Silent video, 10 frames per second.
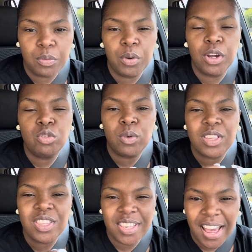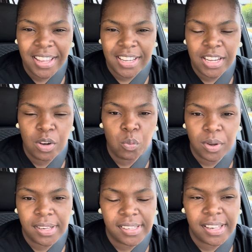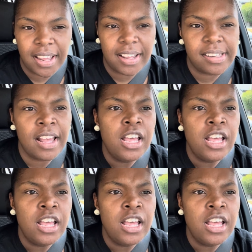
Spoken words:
We are doing check-in Wednesdays.